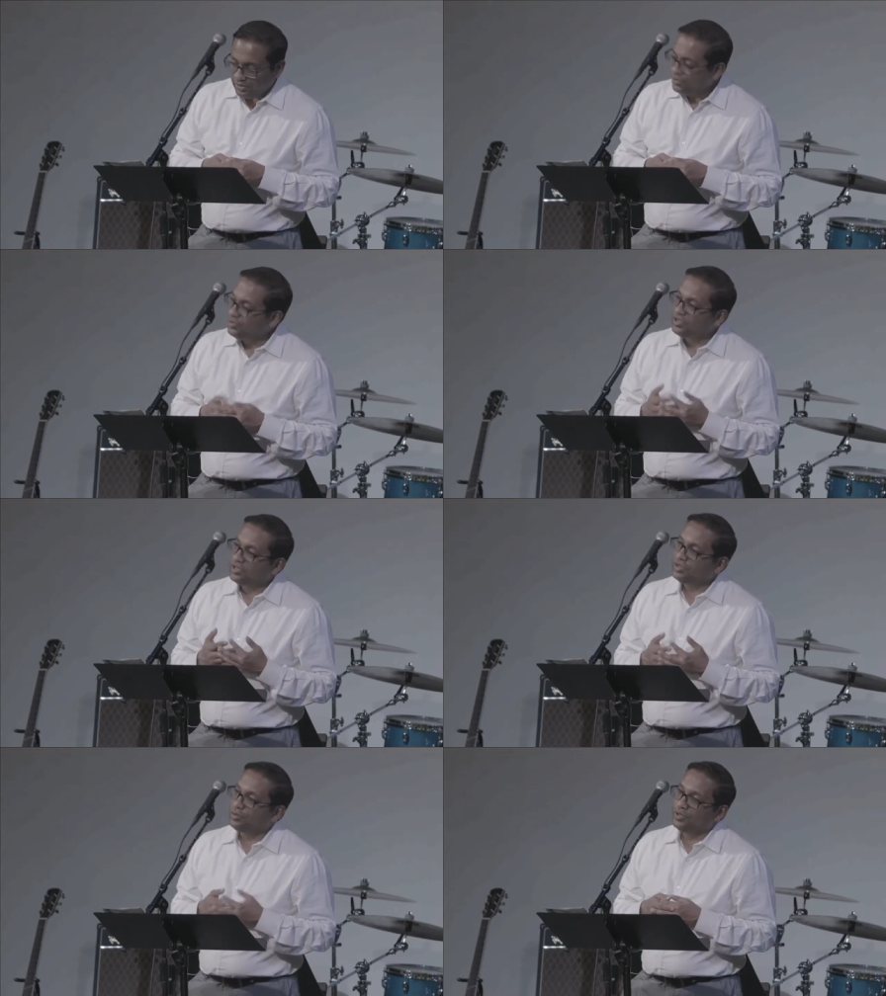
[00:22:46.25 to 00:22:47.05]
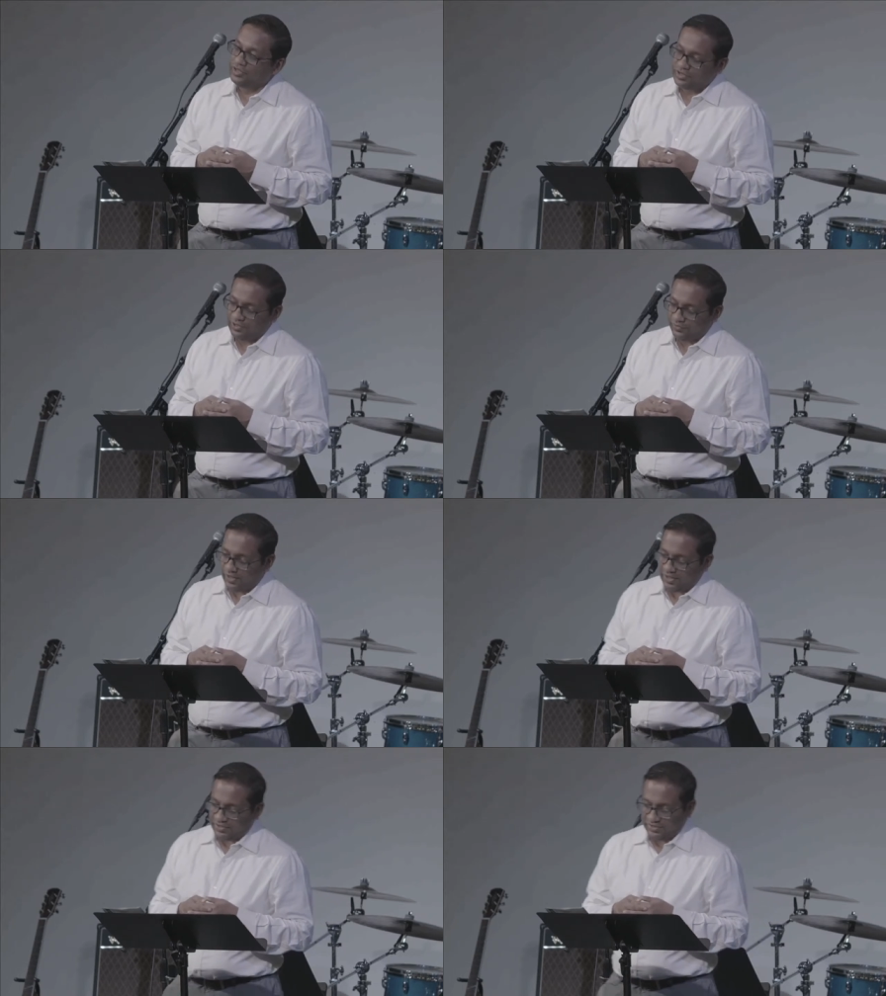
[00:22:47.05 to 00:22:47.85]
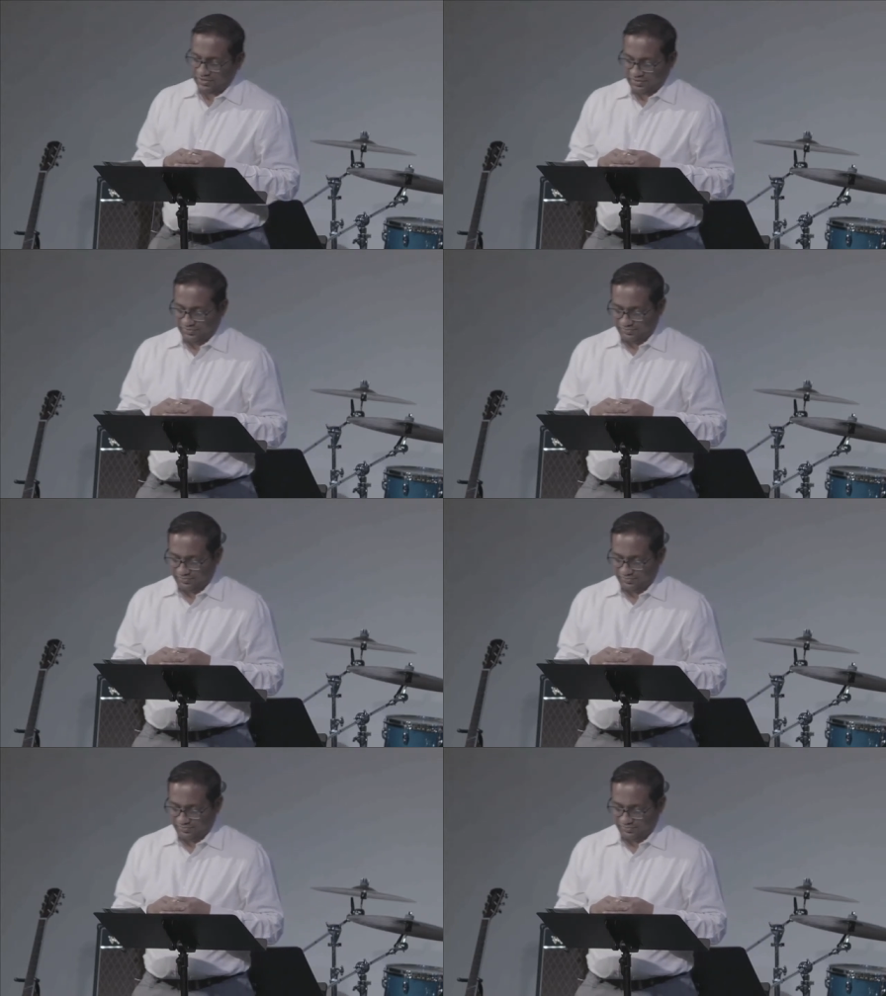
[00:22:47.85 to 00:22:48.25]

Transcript: You judge according to the flesh.